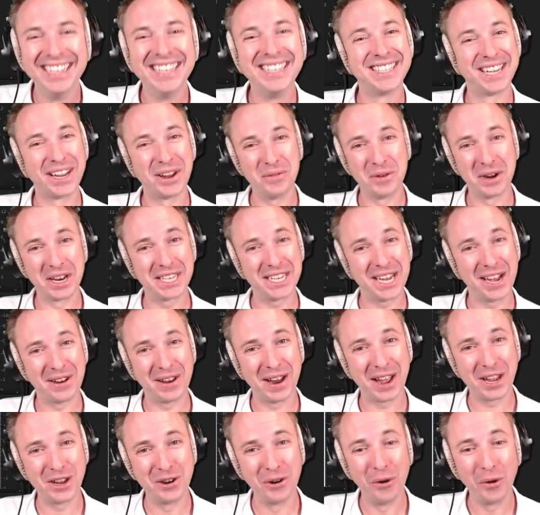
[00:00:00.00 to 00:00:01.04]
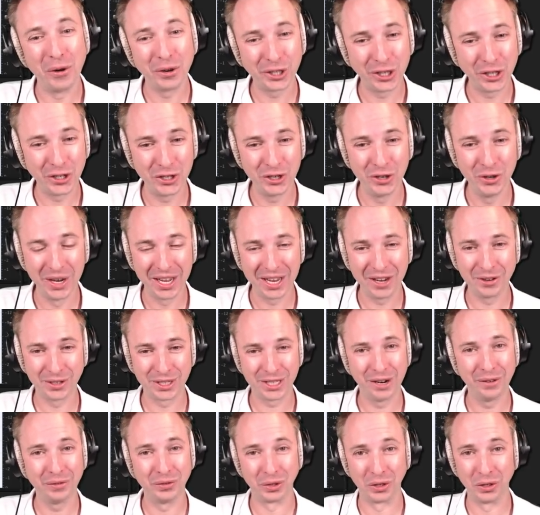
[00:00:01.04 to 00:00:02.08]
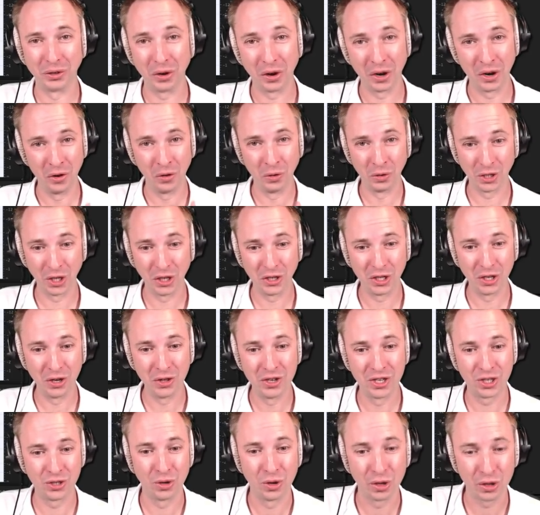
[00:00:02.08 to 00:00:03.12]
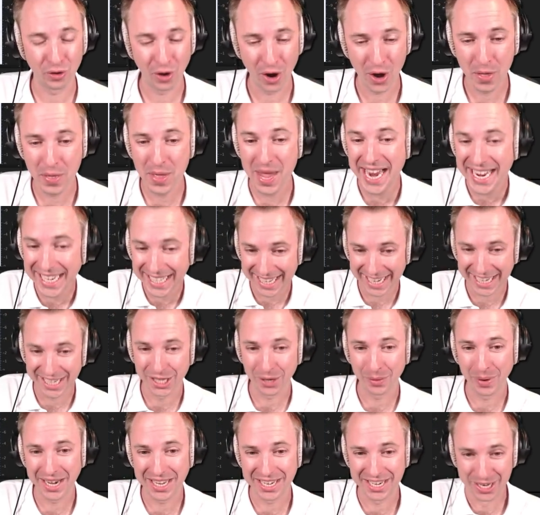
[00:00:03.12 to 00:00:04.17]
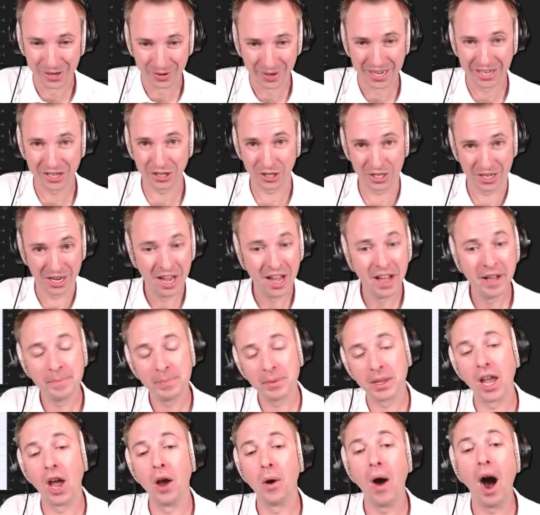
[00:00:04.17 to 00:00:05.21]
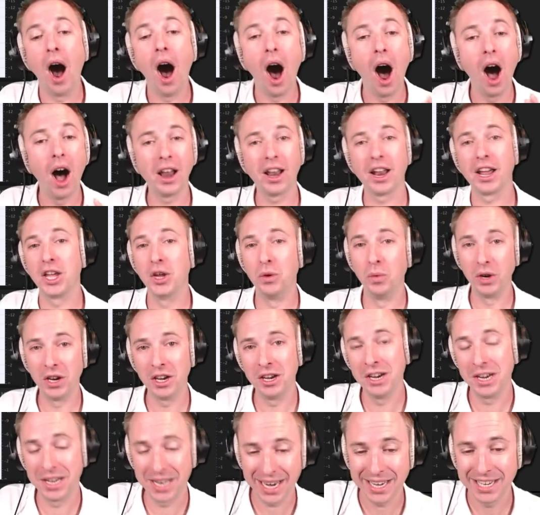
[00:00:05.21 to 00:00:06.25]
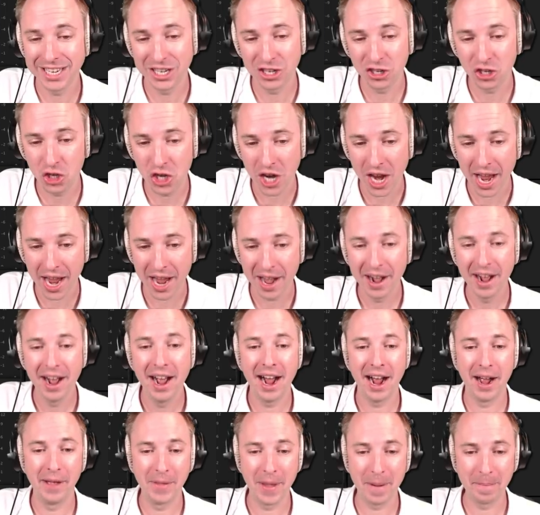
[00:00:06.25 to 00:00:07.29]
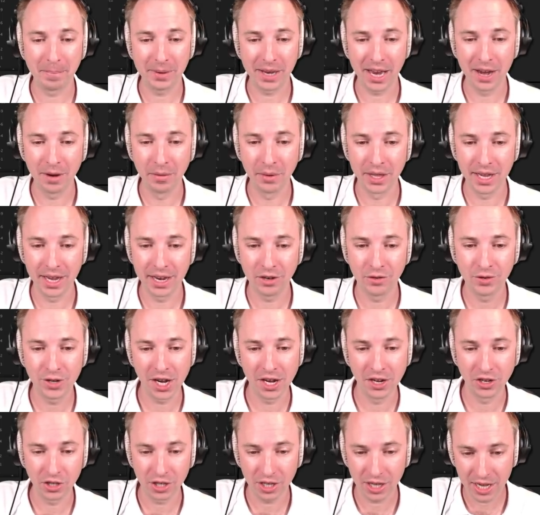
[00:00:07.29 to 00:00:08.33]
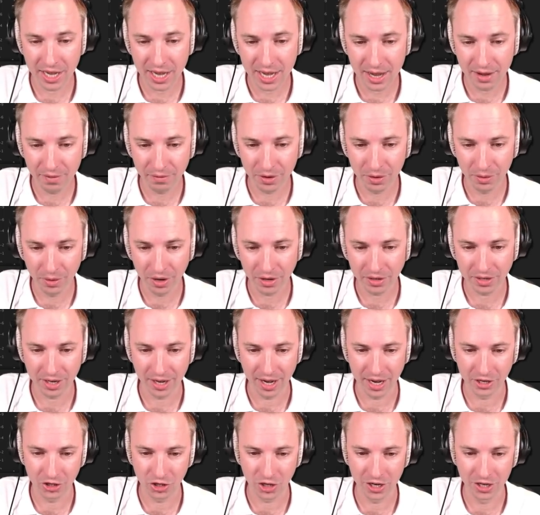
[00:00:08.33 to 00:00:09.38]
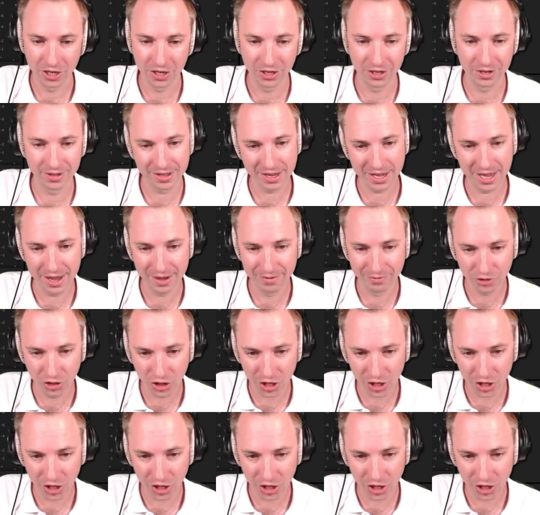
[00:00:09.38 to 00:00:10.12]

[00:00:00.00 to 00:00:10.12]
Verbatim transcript: So you want to sound like you're auto-tuning yourself, or you've got an auto-tune sore throat? This is the way to do it. Just go R like you would in a dentist chair, and then play with it. Change the key if you want. Let's change it to the key of